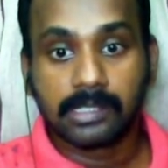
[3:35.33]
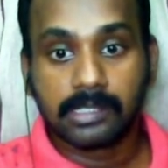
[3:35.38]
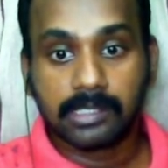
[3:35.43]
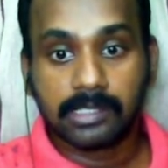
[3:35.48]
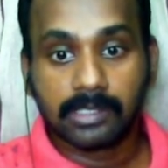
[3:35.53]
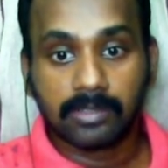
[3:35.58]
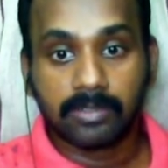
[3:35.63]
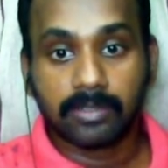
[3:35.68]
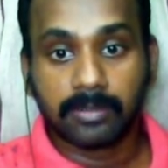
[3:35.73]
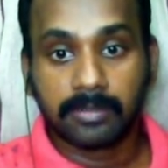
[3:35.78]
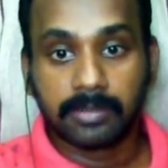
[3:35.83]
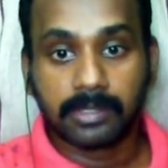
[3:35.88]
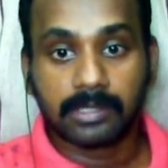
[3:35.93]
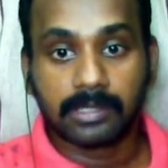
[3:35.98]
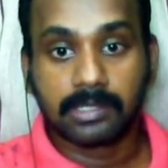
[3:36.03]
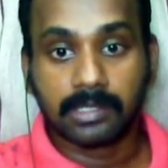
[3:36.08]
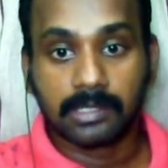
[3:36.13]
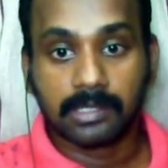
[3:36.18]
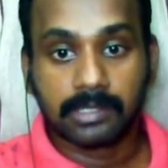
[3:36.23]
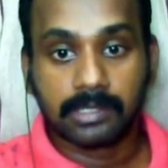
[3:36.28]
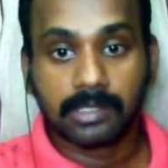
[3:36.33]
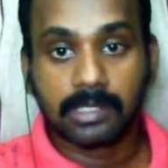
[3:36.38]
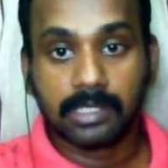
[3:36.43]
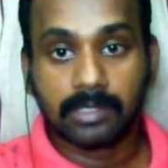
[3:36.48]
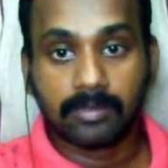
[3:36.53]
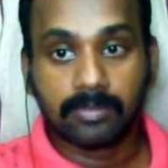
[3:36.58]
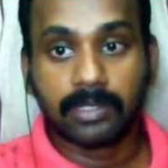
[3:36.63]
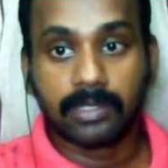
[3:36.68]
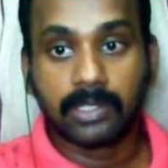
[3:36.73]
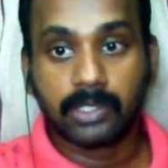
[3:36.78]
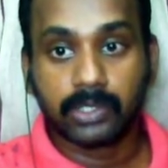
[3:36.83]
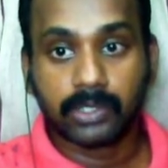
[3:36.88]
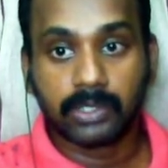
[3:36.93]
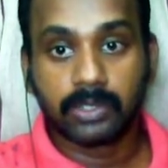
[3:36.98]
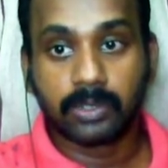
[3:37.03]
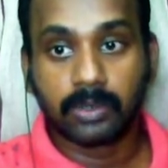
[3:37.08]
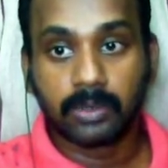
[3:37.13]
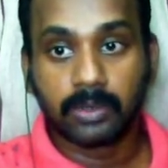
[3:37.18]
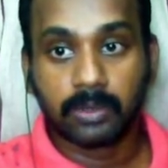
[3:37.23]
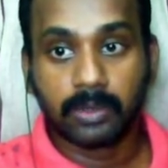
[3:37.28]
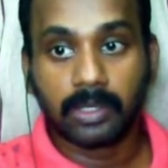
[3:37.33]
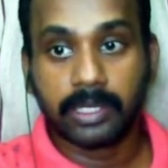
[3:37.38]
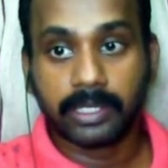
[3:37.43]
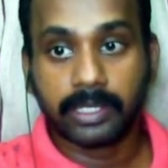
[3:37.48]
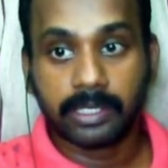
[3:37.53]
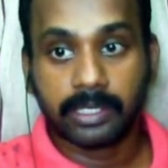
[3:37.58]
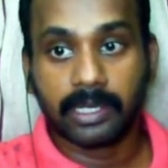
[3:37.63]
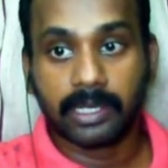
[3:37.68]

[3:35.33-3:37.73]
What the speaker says: This is your business. It will show like